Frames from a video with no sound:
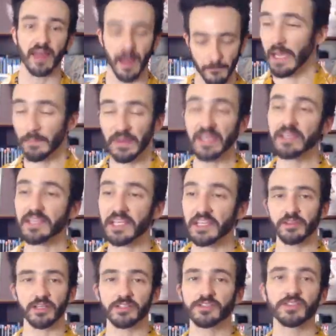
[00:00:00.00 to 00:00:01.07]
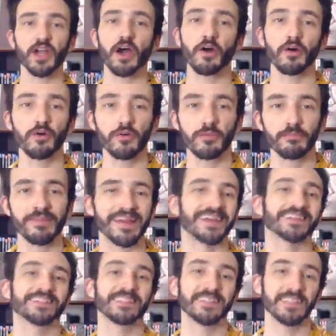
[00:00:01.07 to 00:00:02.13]
that. And being that there's no
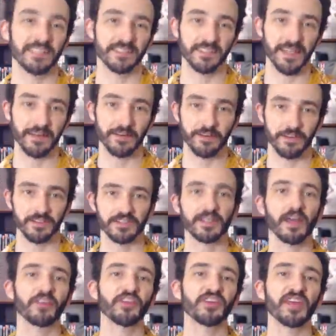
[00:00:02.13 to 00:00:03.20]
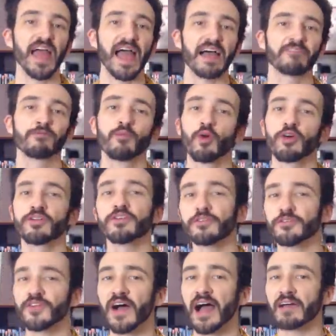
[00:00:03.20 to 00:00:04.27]
magazine extender, there's nothing to have more than
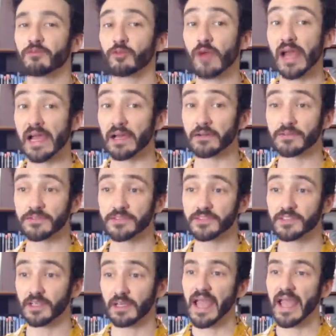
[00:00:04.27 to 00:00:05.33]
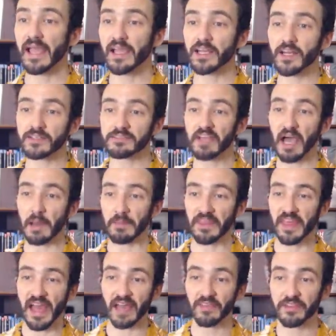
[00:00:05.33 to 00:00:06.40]
5 rounds, and on top of
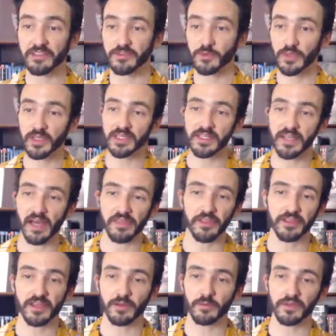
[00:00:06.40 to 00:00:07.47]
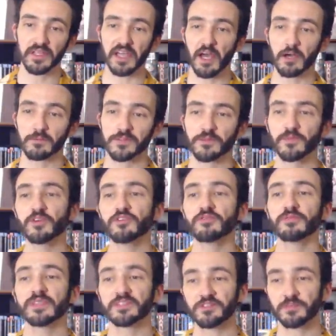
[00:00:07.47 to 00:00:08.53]
that, there's really nothing that really helps
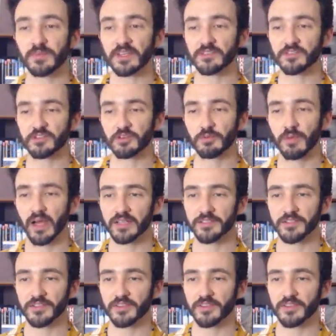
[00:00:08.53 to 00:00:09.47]
movement speed too much.